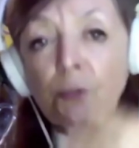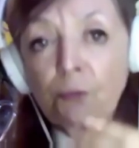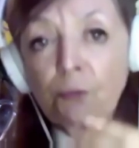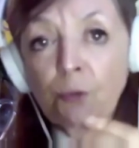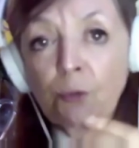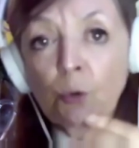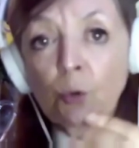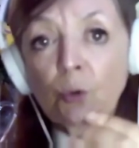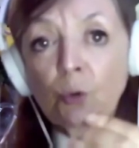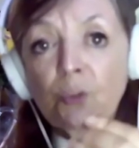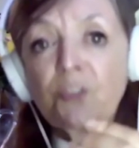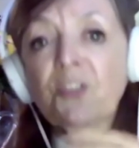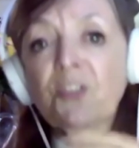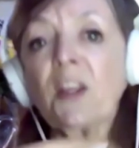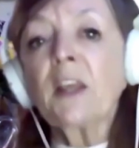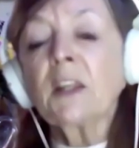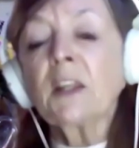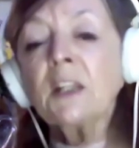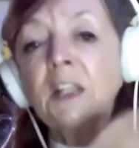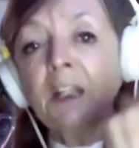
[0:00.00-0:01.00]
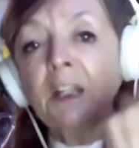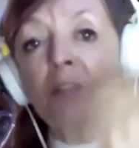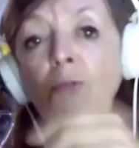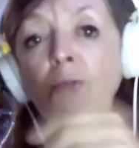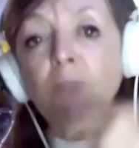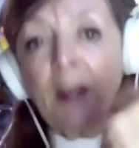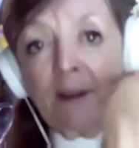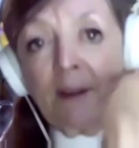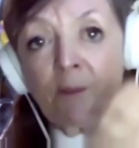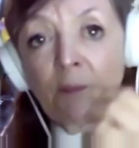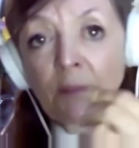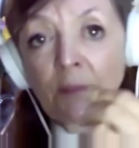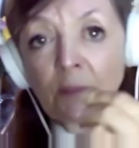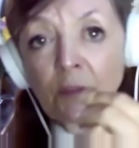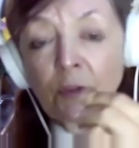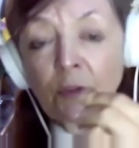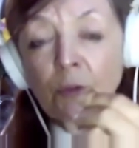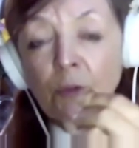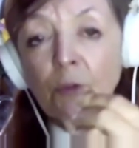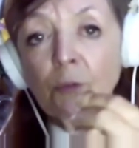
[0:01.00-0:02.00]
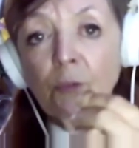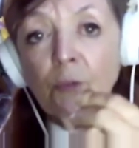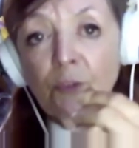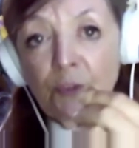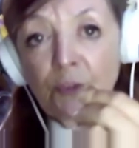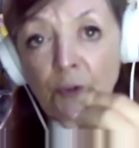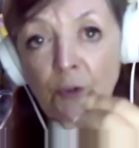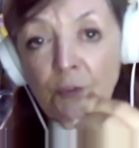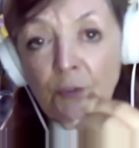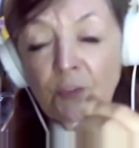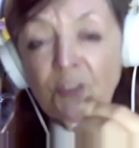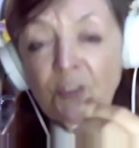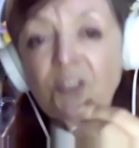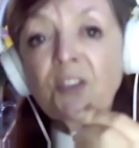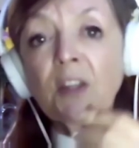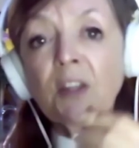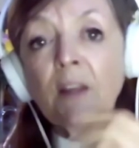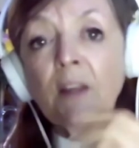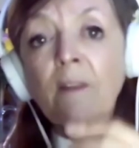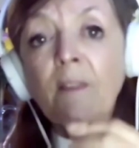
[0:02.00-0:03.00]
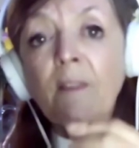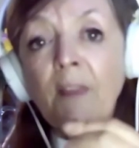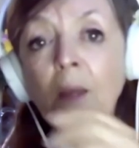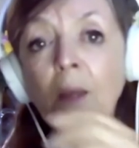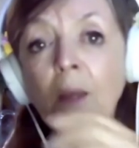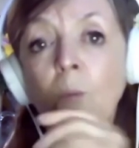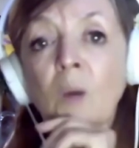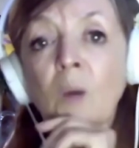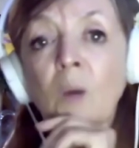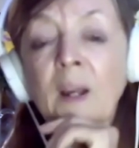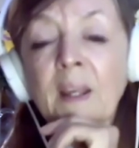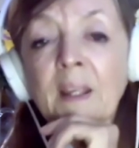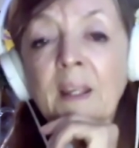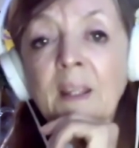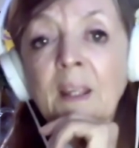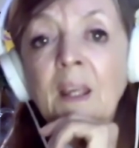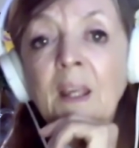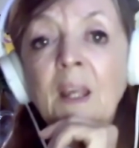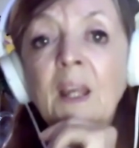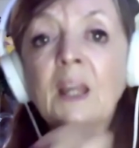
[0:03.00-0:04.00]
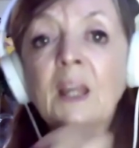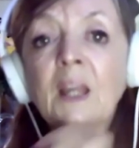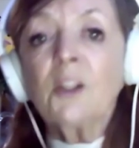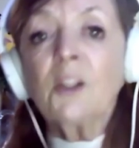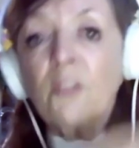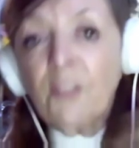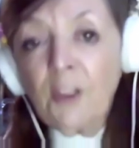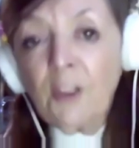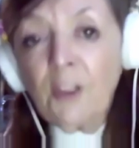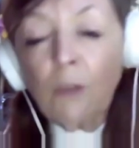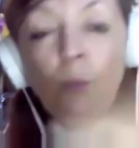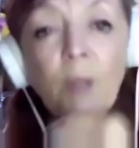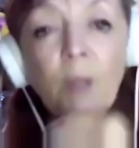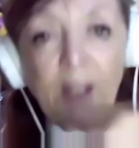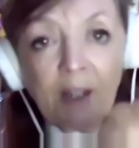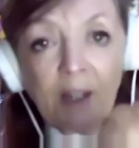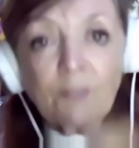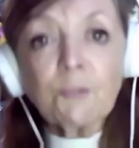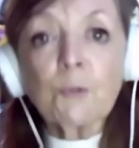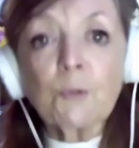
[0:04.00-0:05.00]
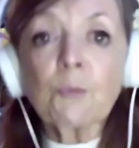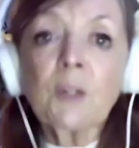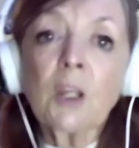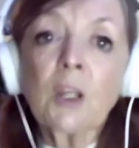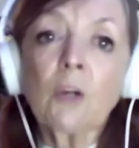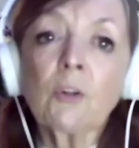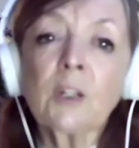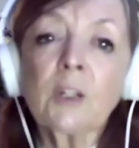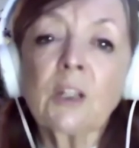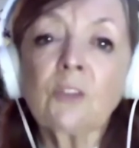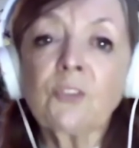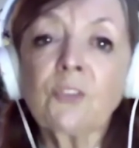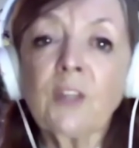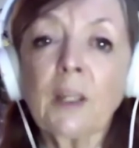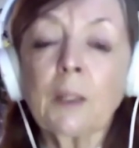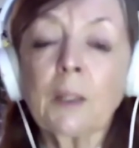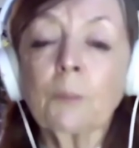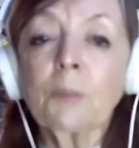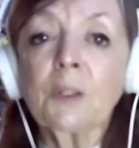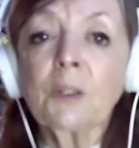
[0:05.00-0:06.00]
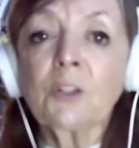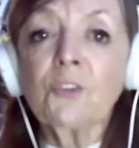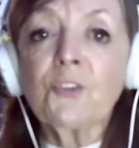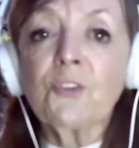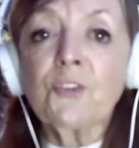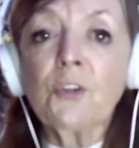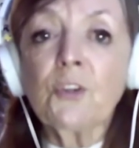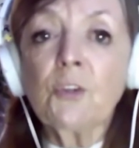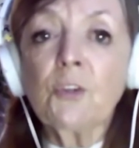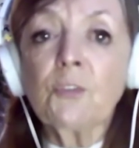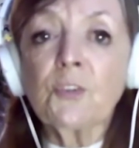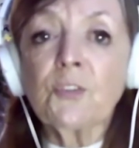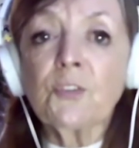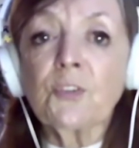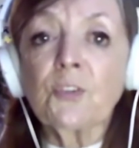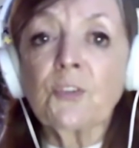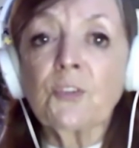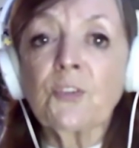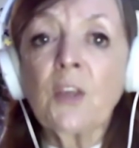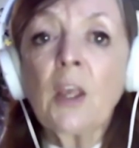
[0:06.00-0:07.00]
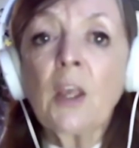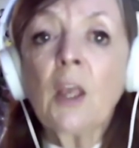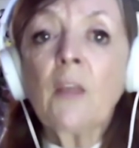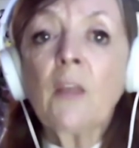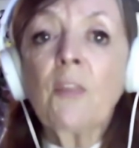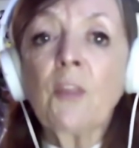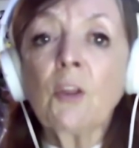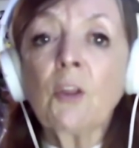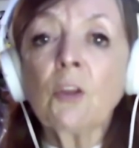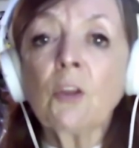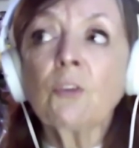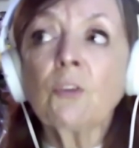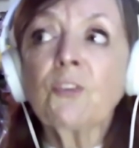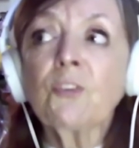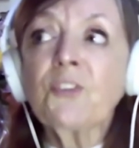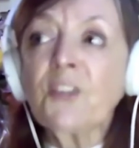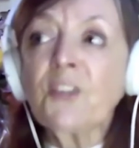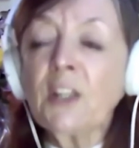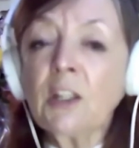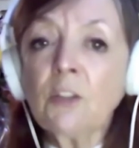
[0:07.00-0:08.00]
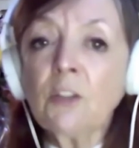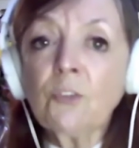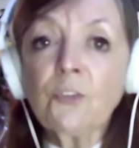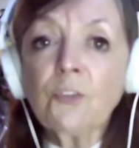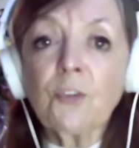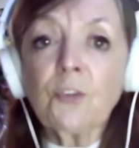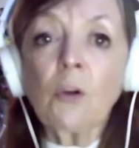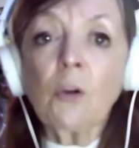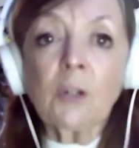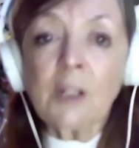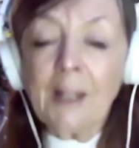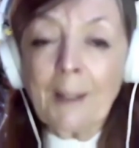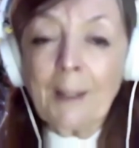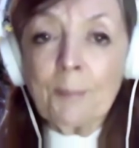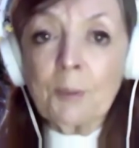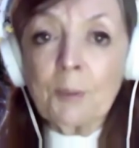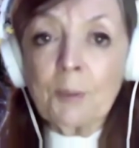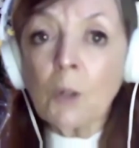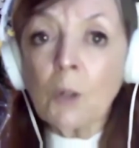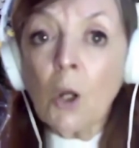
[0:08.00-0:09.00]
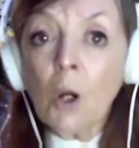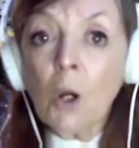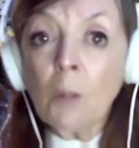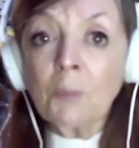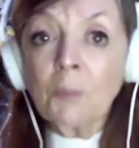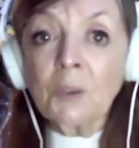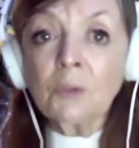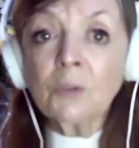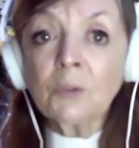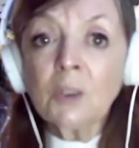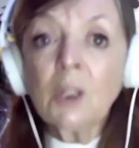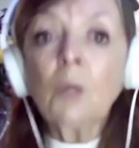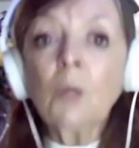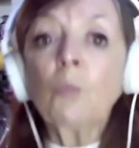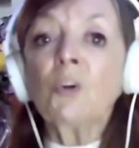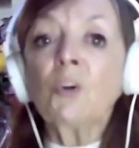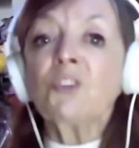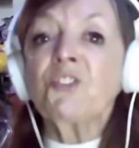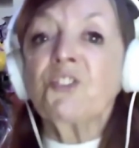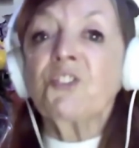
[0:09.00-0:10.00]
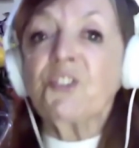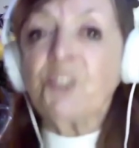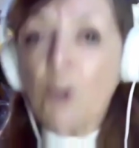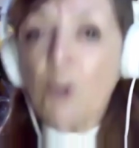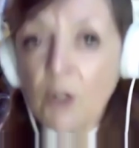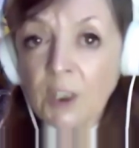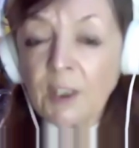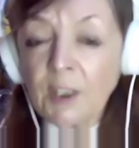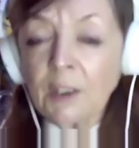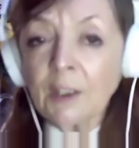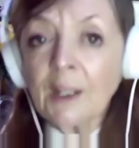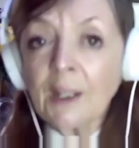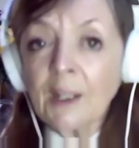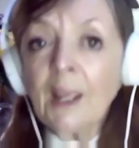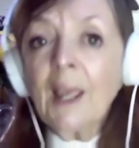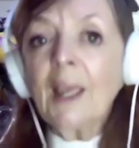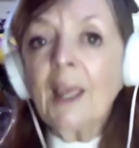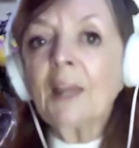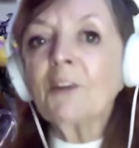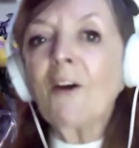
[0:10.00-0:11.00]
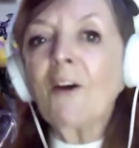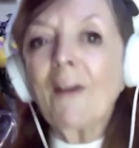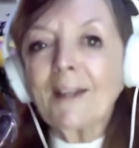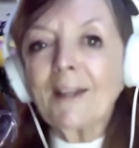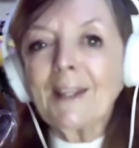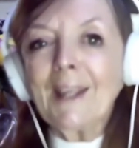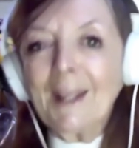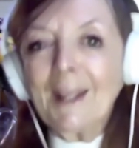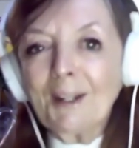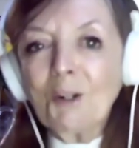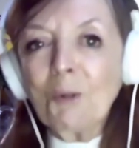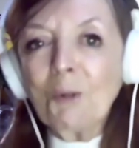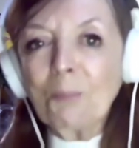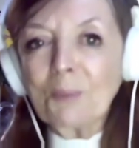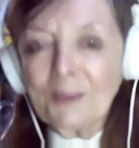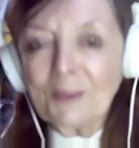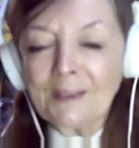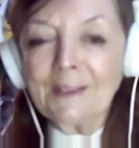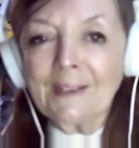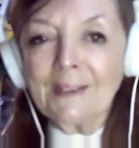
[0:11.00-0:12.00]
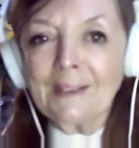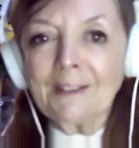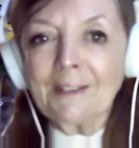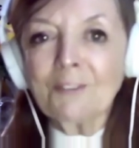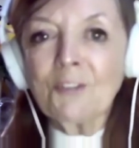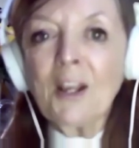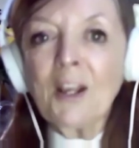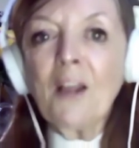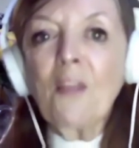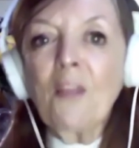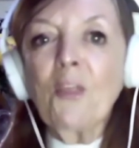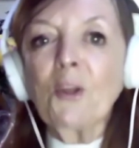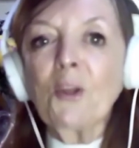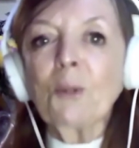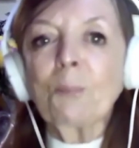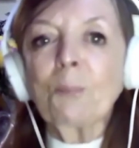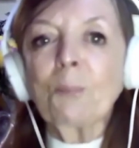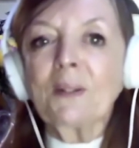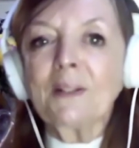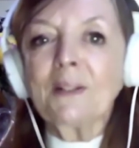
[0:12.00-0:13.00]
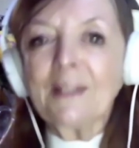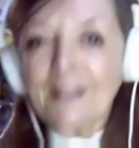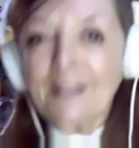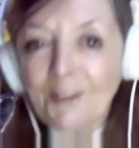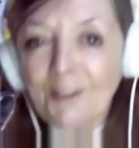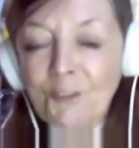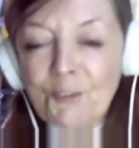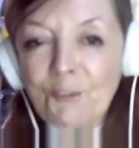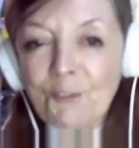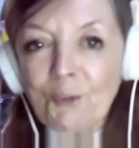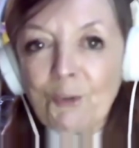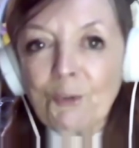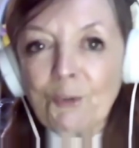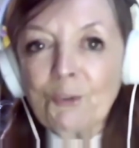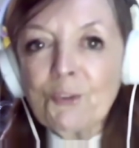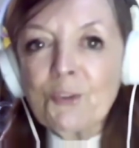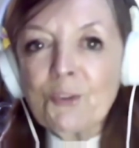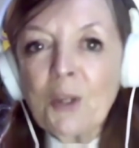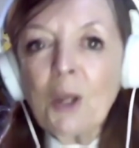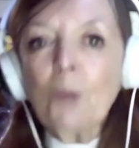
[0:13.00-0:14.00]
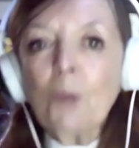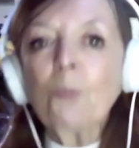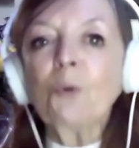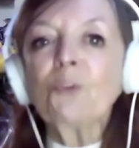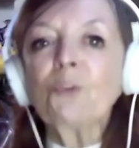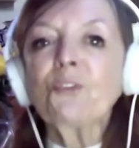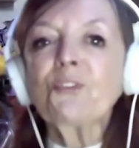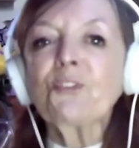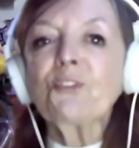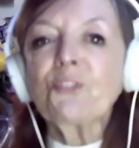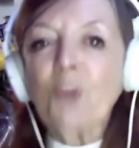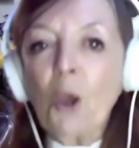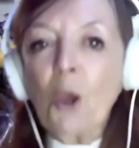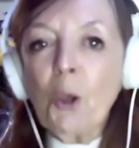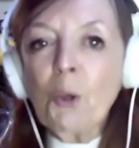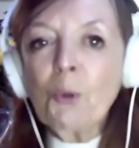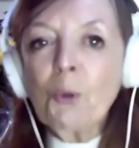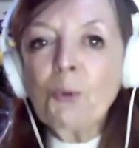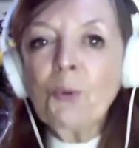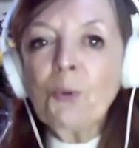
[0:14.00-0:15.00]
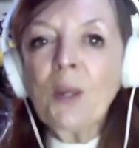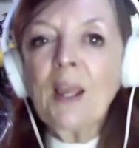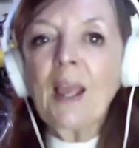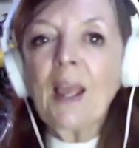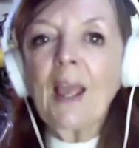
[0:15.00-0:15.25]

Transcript: a force. And he ran the service in that way. And I think we have to reorientate police services. The scenes on Clapham Common were shocking. And I cannot believe that a police force was so